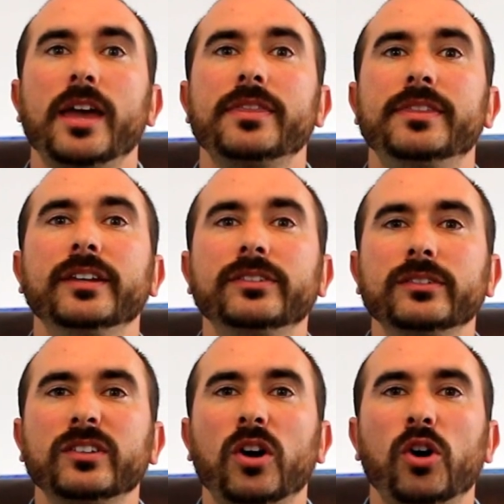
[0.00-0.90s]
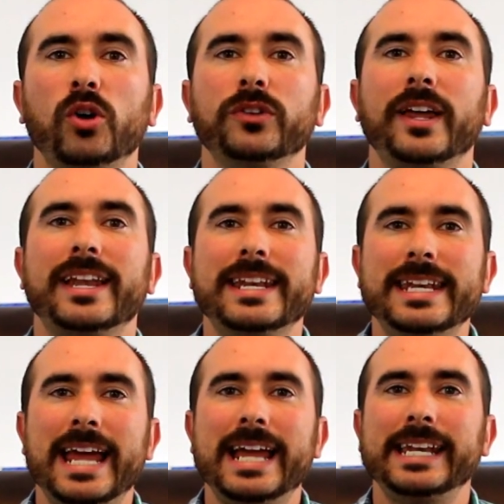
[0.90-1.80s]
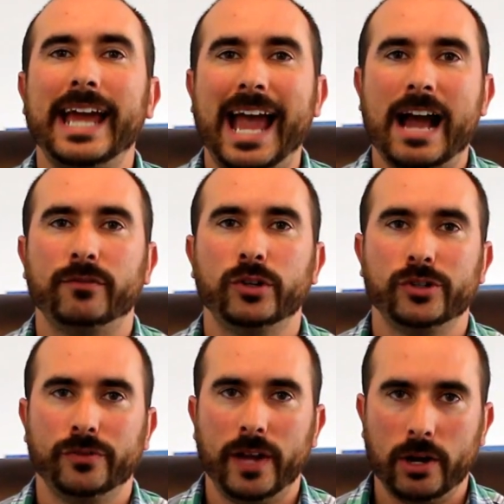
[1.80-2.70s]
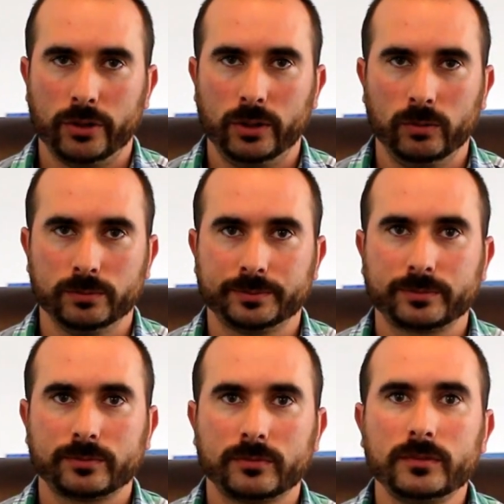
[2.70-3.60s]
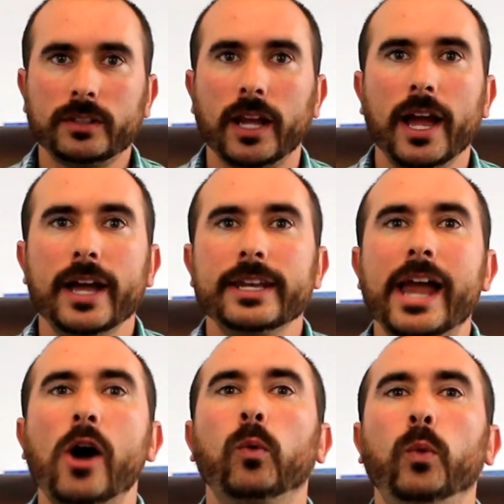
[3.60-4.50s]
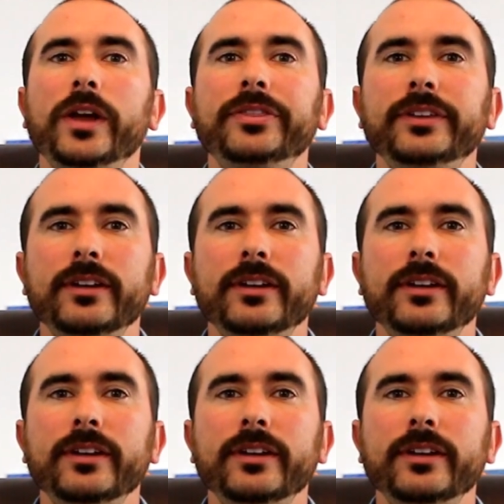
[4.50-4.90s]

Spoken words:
This is called net average value. Now, with the